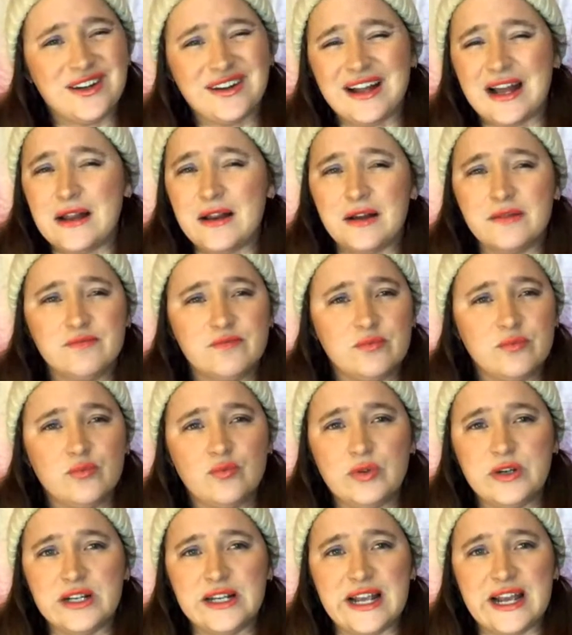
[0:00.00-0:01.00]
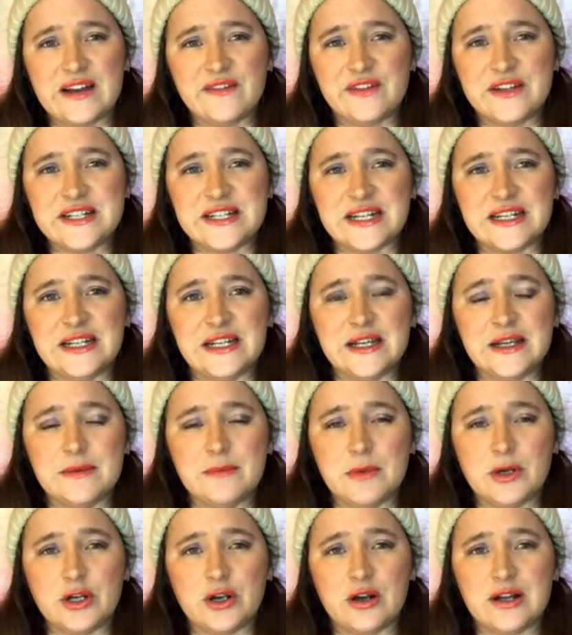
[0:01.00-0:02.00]
I really have to say
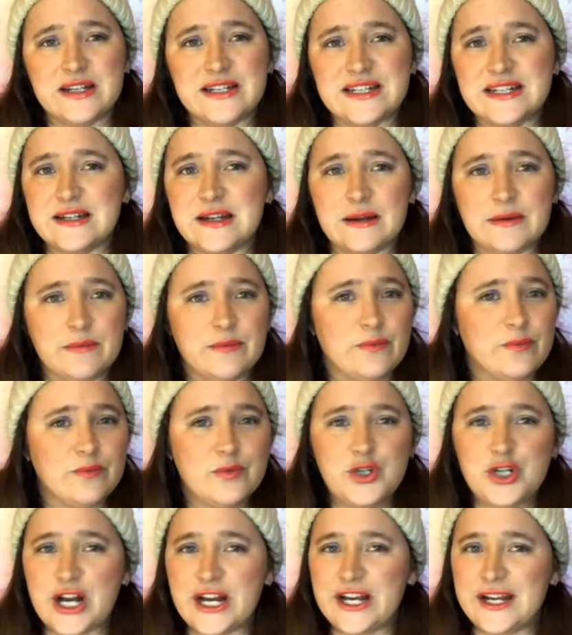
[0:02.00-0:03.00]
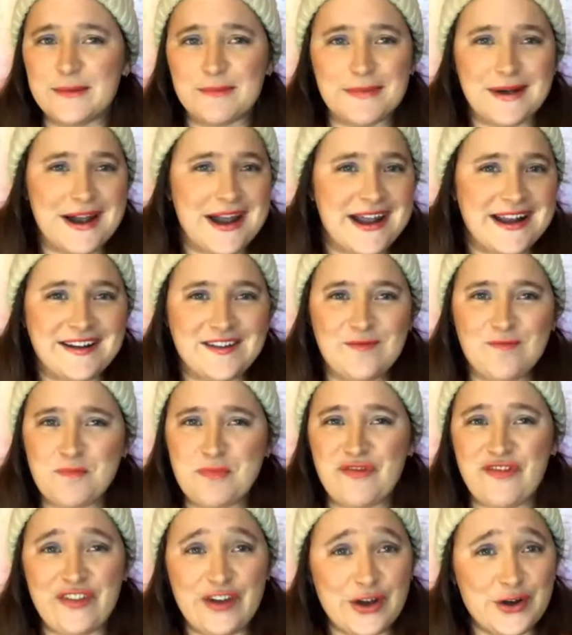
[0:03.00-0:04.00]
here, my guys just shaking my head
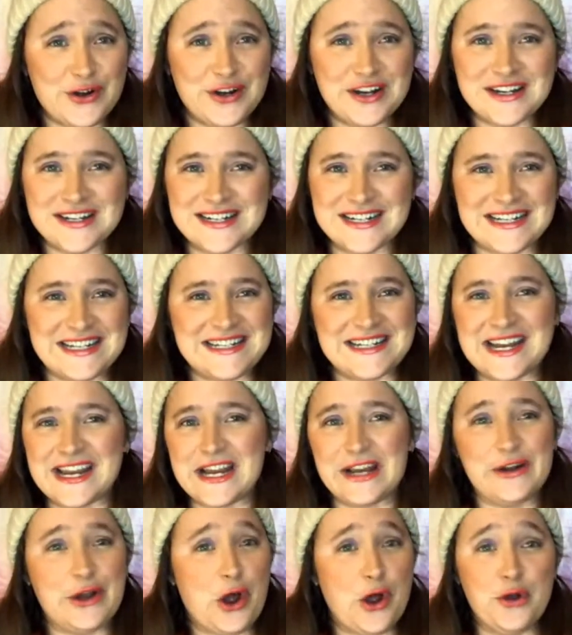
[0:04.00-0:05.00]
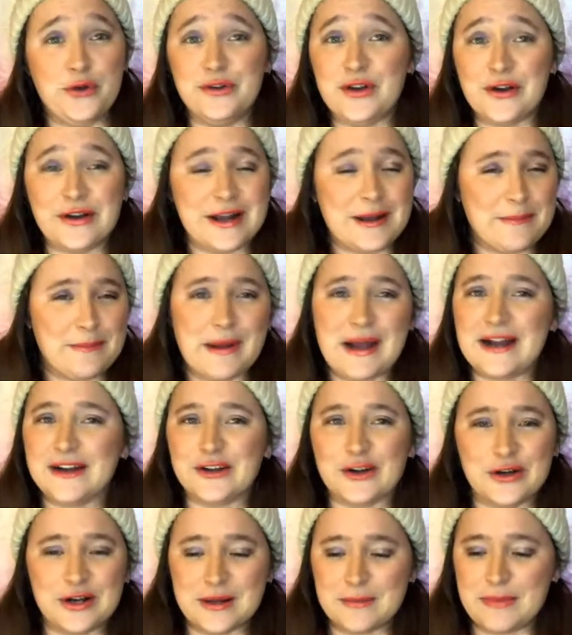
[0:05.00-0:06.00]
furiously saying no, don't
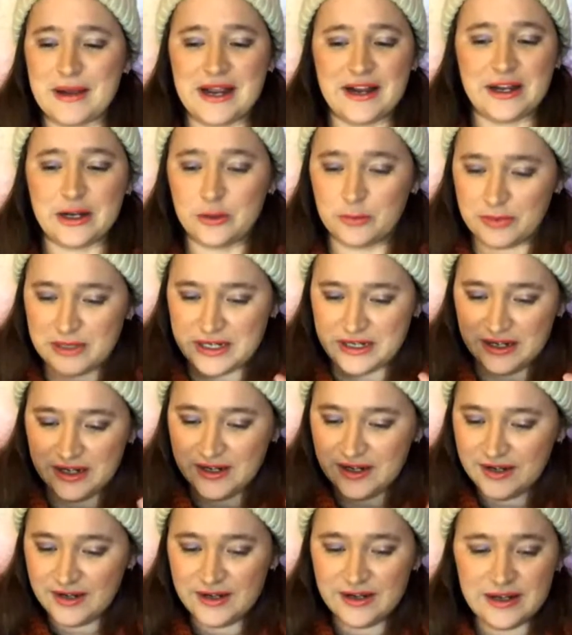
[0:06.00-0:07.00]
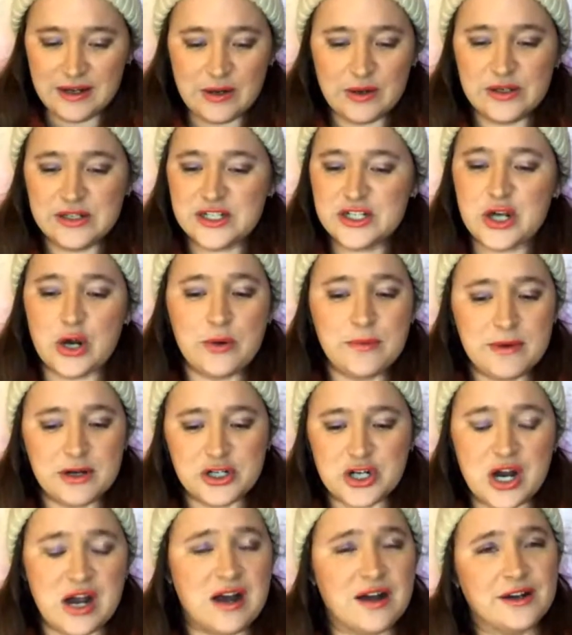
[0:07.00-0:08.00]
unpack. It'll be so
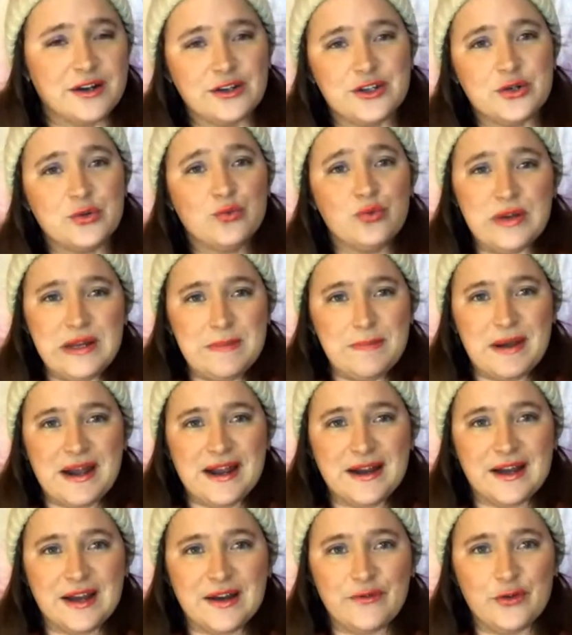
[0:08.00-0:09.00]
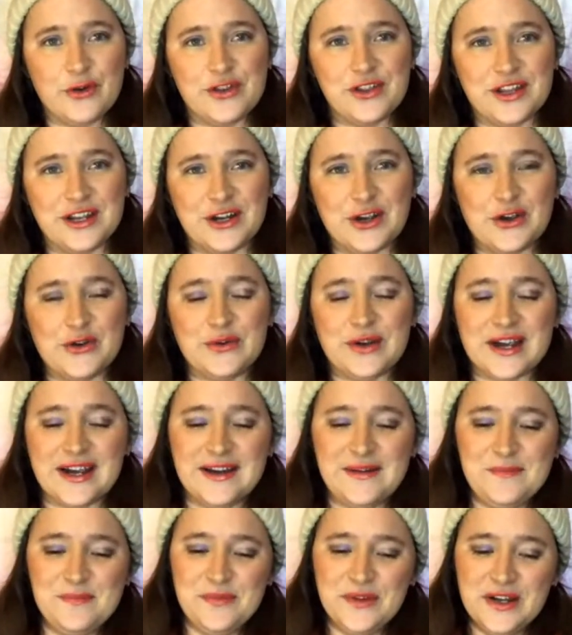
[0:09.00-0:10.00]
much harder to repack everything.
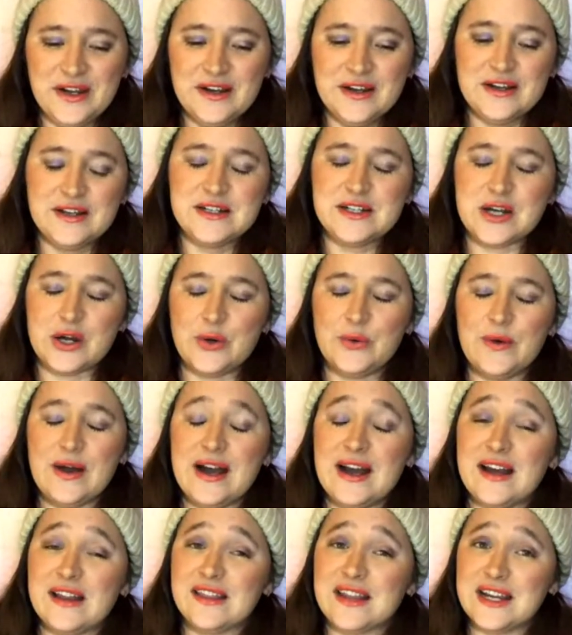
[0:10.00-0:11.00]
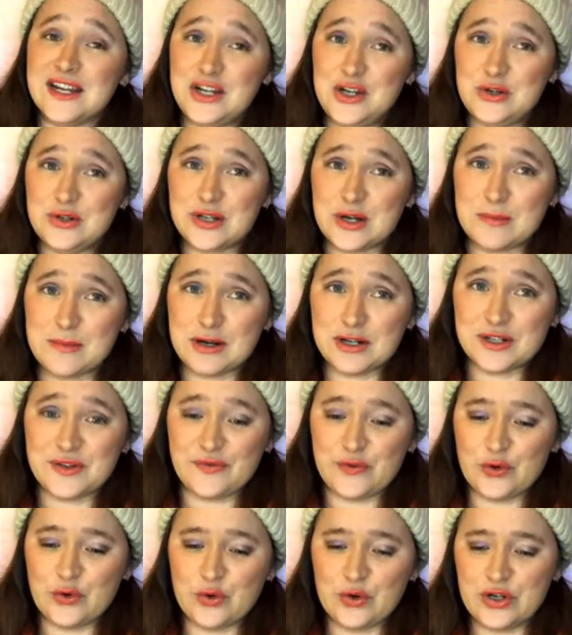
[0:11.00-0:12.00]
Okay, so thank you so much
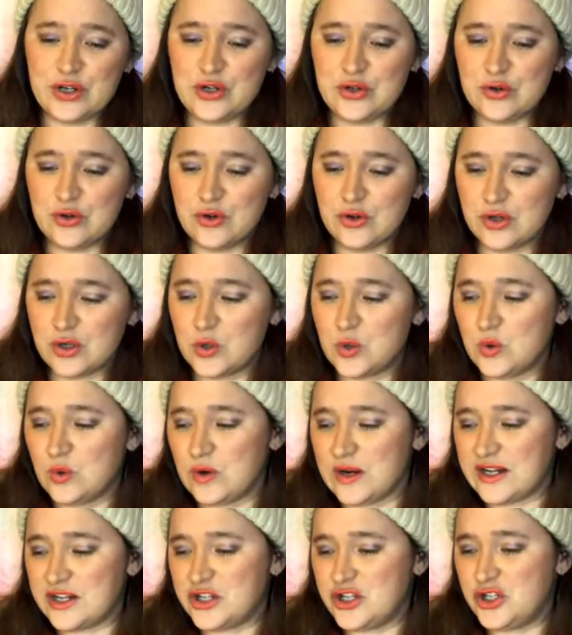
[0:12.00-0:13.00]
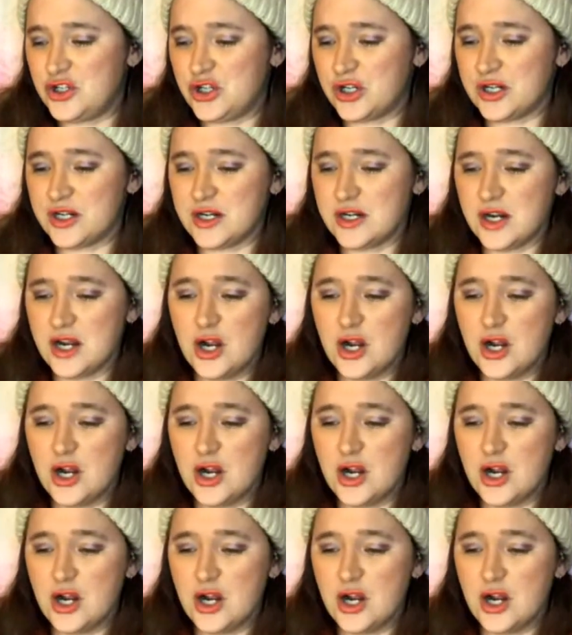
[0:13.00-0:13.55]
for your question.